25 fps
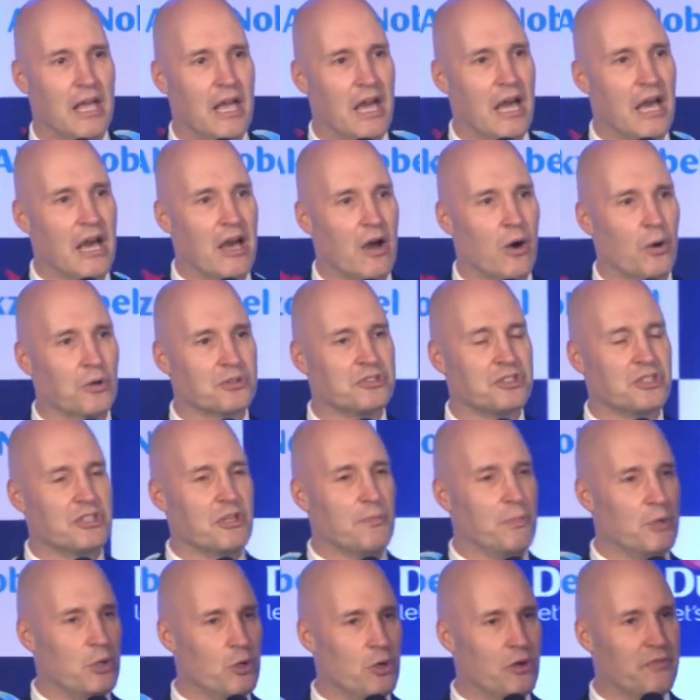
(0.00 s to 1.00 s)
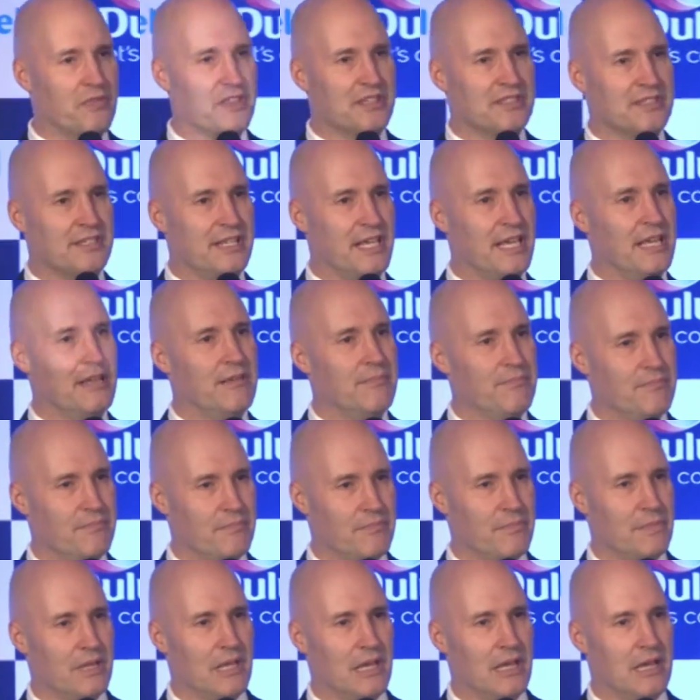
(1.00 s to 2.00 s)
Also, the blue of the sea
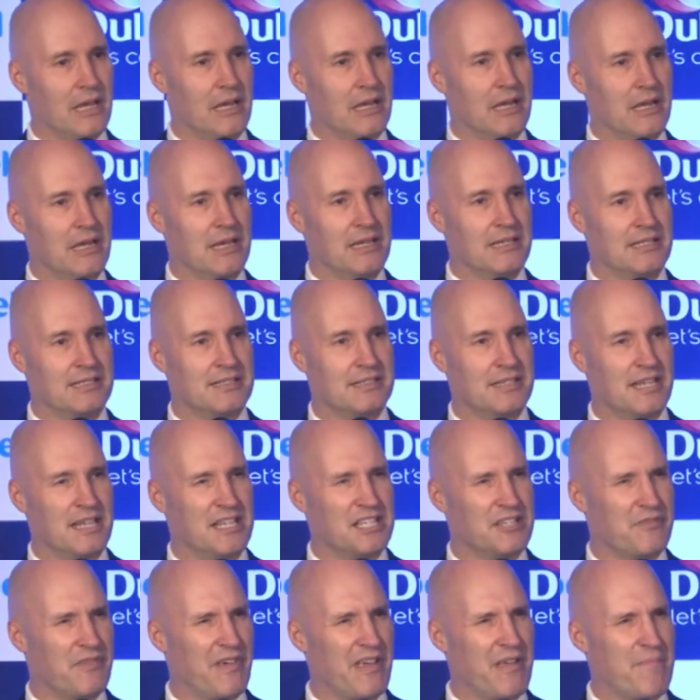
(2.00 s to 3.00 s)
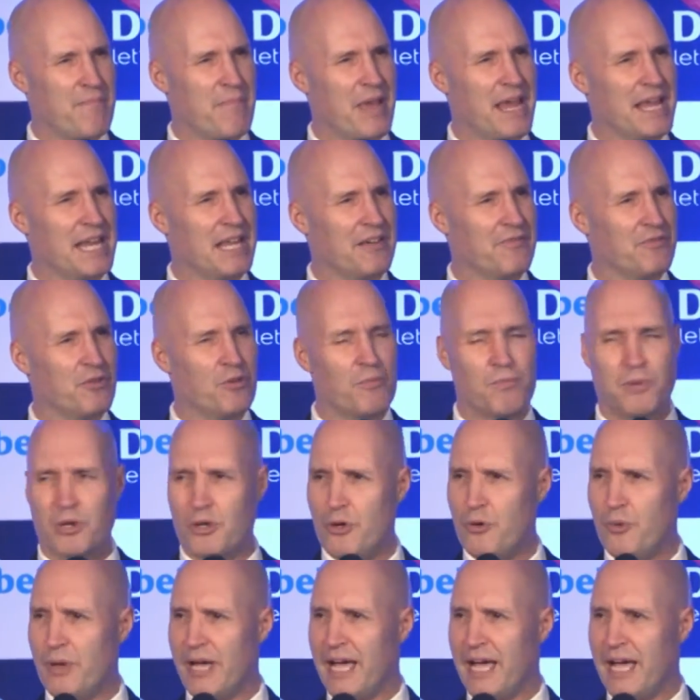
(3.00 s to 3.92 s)
sea is a very meaningful blue.